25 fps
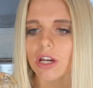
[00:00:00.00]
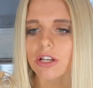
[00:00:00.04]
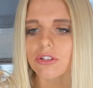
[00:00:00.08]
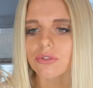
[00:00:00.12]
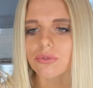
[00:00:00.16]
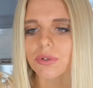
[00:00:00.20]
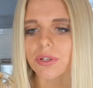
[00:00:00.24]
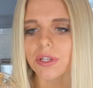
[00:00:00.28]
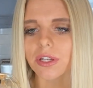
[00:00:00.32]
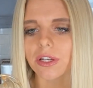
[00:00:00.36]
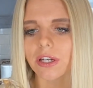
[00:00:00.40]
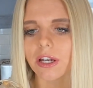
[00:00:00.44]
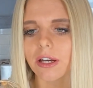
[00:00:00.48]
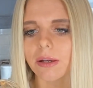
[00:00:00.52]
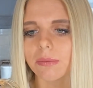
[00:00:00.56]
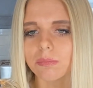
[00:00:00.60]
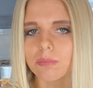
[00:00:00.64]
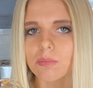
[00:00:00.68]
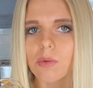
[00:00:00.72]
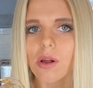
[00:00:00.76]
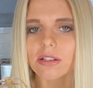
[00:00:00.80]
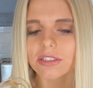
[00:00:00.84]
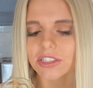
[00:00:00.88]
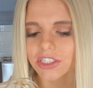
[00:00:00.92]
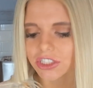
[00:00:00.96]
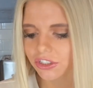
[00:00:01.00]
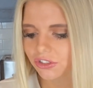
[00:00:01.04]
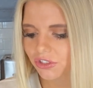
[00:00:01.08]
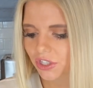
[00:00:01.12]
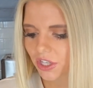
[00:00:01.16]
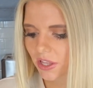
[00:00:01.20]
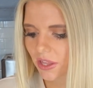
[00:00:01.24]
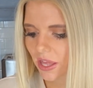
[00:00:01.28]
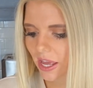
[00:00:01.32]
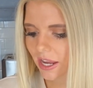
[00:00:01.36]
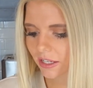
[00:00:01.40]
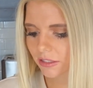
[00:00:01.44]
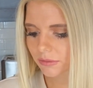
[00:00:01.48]
That's really good.
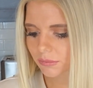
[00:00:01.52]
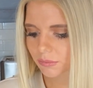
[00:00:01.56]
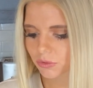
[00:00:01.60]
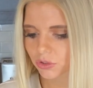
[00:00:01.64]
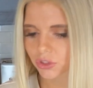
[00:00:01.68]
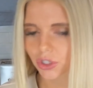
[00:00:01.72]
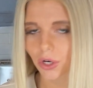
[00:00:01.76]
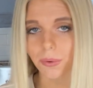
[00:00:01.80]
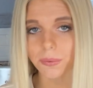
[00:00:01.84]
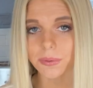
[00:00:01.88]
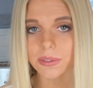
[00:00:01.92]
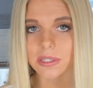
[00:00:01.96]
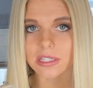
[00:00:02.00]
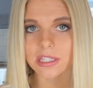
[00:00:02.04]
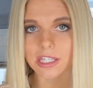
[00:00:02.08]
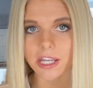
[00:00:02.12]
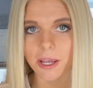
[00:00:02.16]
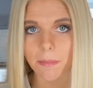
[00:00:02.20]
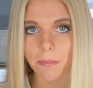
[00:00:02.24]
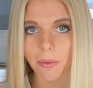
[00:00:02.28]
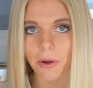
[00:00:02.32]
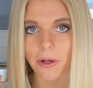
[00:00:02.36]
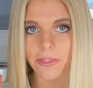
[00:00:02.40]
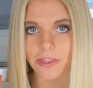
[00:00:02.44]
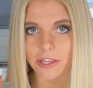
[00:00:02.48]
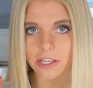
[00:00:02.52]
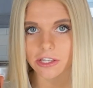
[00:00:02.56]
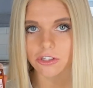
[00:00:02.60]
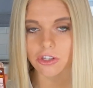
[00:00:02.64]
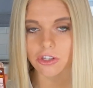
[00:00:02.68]
Seriously, like, don't skimp on the